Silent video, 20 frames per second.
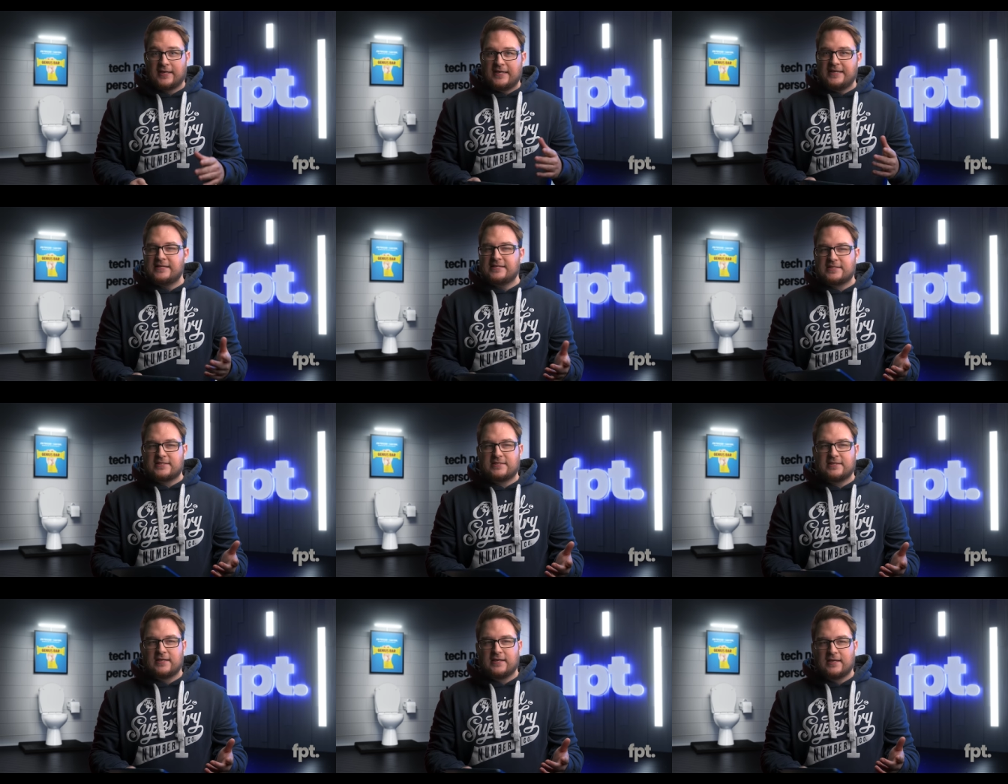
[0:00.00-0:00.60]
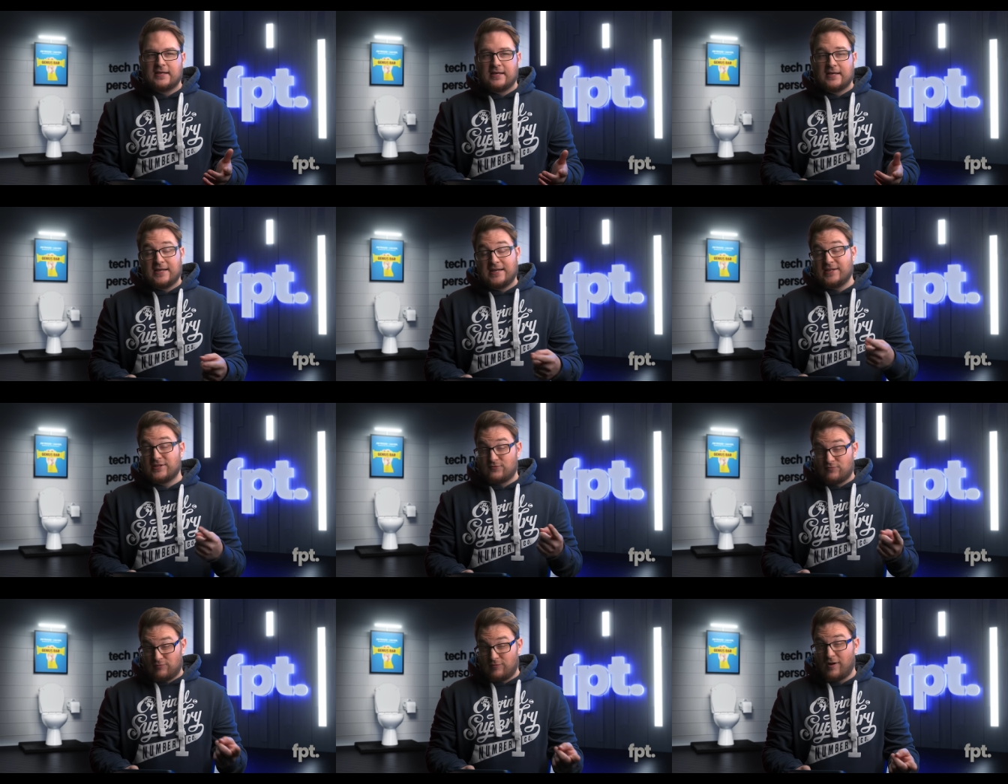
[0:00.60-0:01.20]
He's
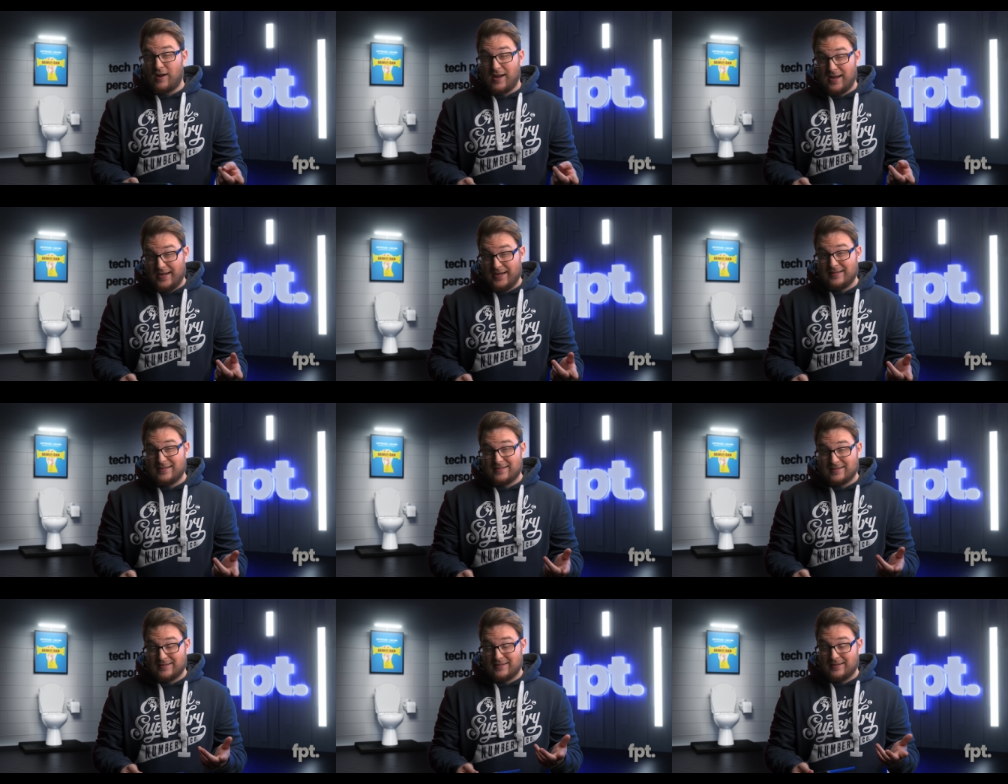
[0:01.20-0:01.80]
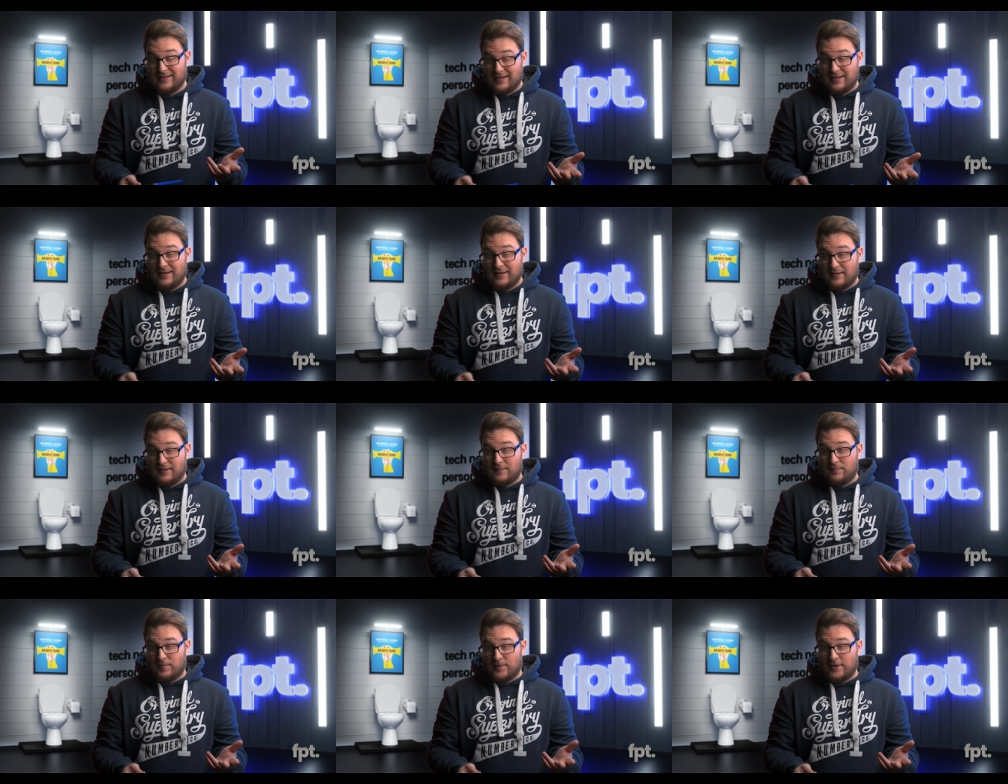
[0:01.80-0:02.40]
he's right,
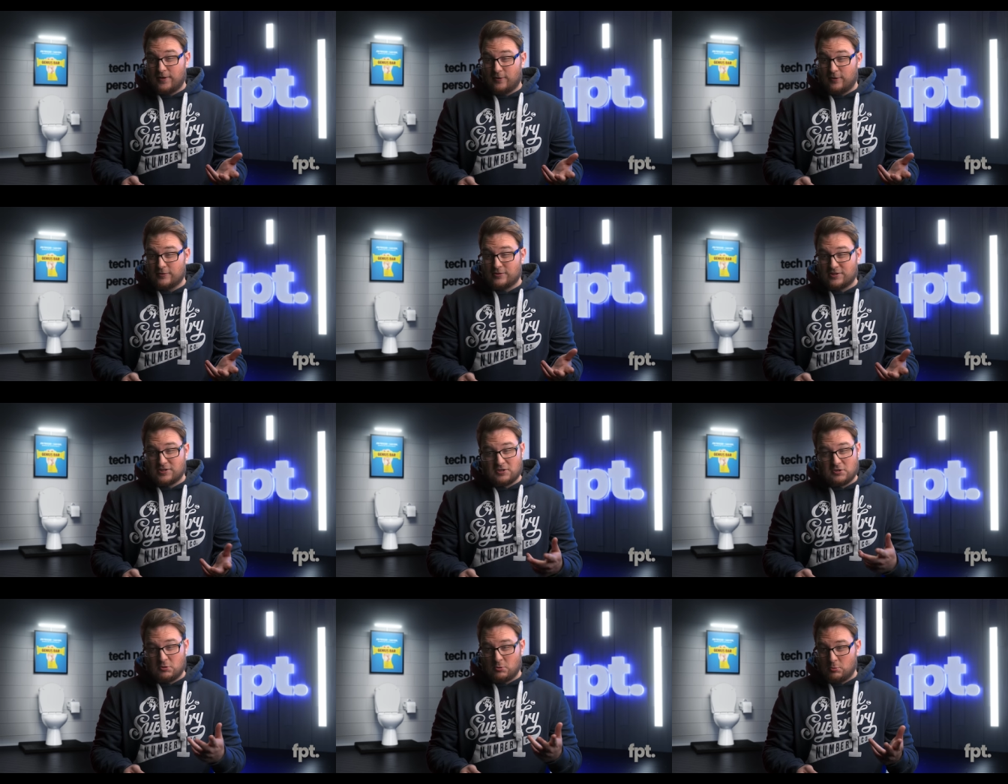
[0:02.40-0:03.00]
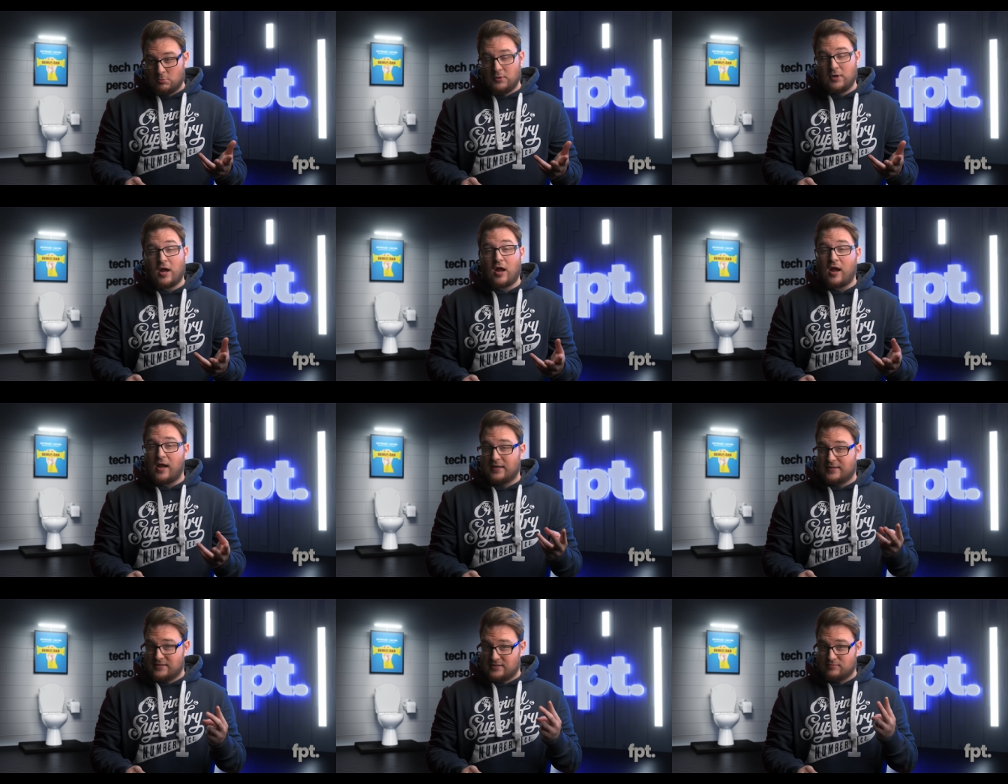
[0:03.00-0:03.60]
but also
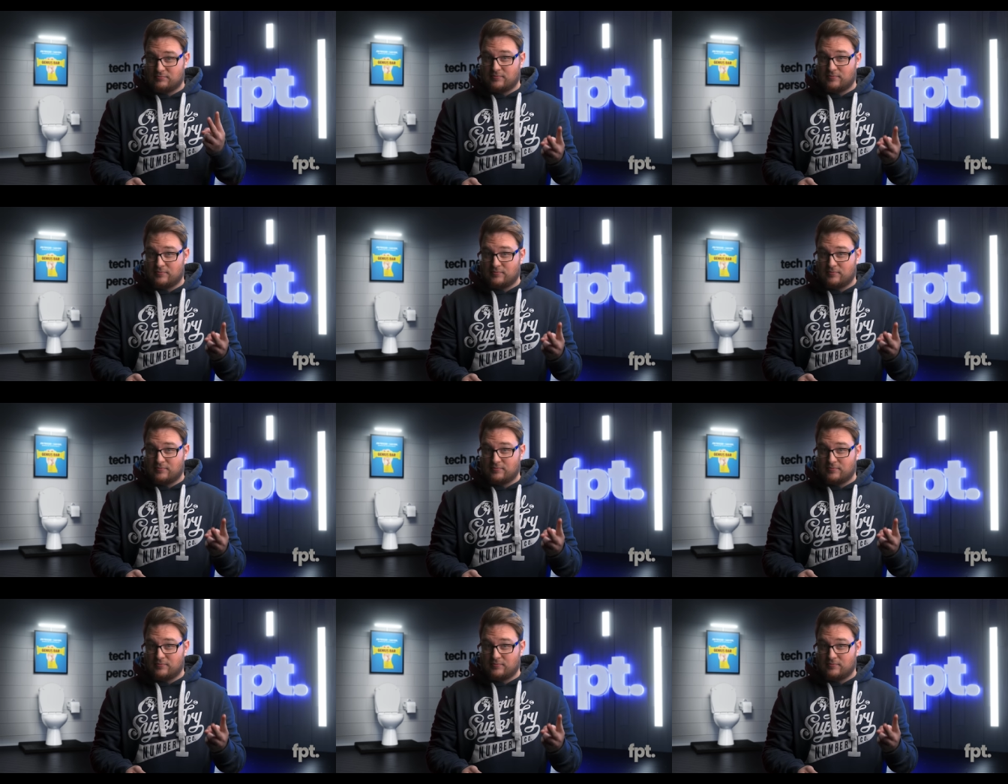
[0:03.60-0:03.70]
not